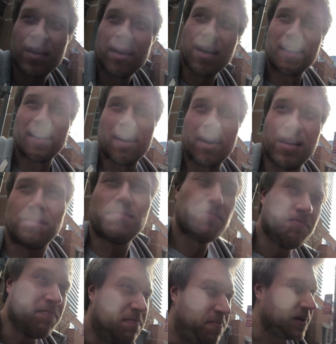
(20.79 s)
Uh,
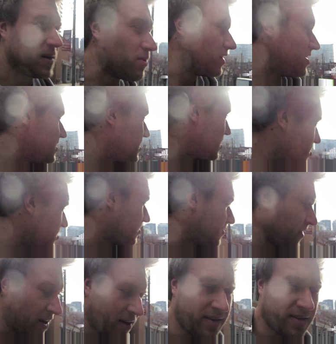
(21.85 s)
big one, so it's
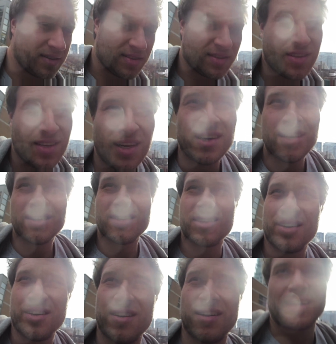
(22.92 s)
fun.
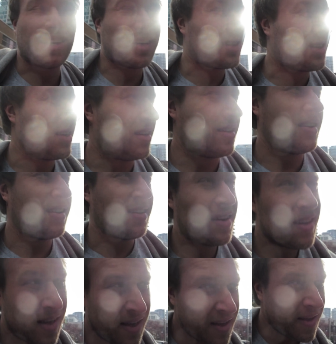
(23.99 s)
So I get to
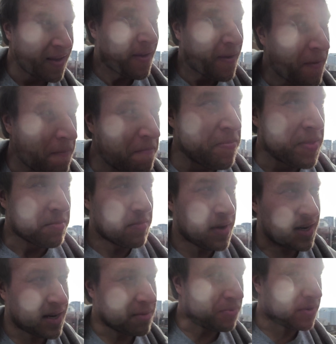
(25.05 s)

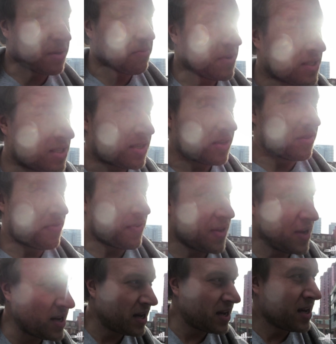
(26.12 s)
meet up with a bunch
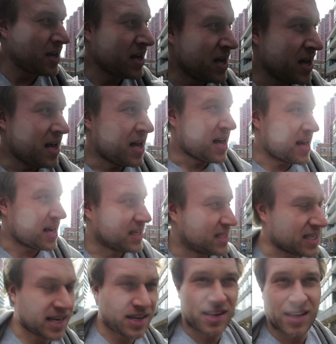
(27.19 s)
of
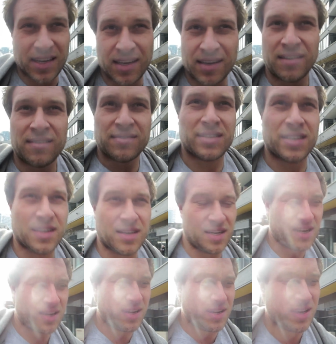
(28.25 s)
executives and,
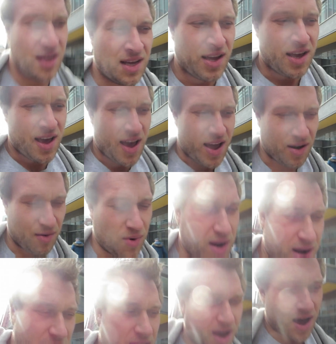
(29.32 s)
and
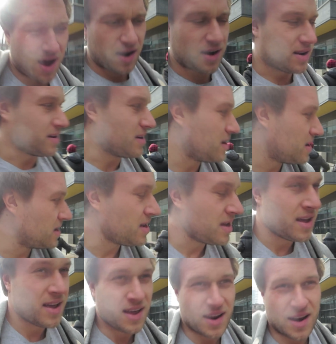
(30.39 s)
whatnot and
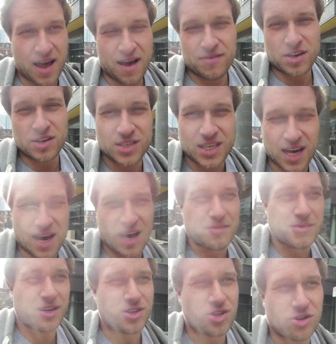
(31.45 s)
have a good
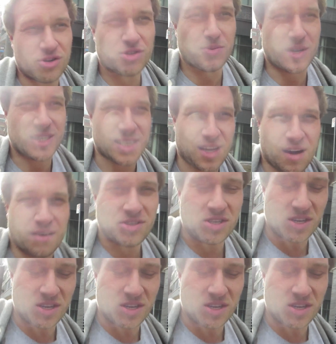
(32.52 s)
time and introduce myself.